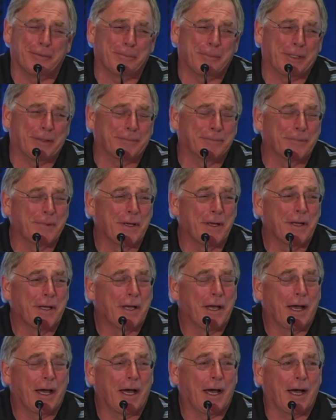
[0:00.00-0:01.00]
But
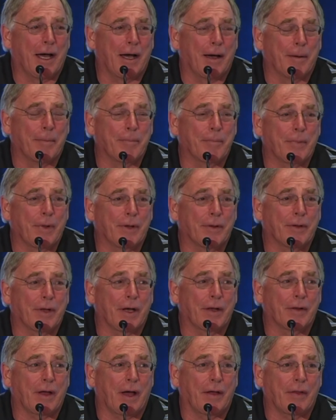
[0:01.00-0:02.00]
um,
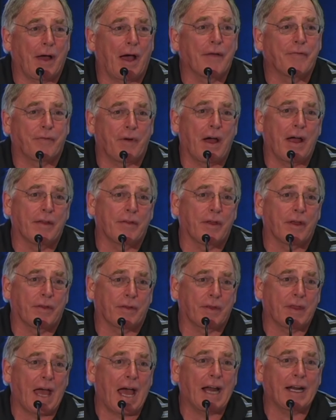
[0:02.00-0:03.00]
I, I find
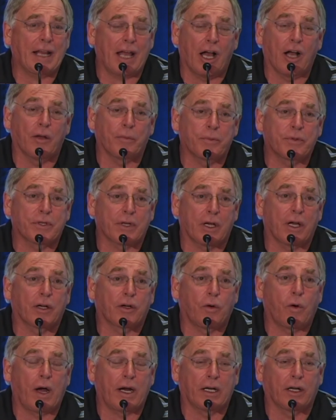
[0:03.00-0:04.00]
that that helps
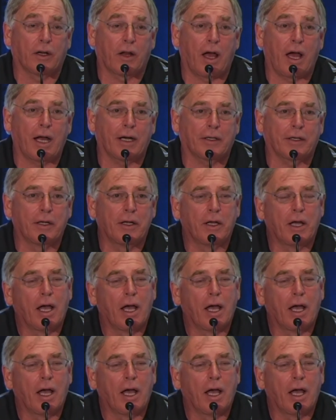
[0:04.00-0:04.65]
quite a lot.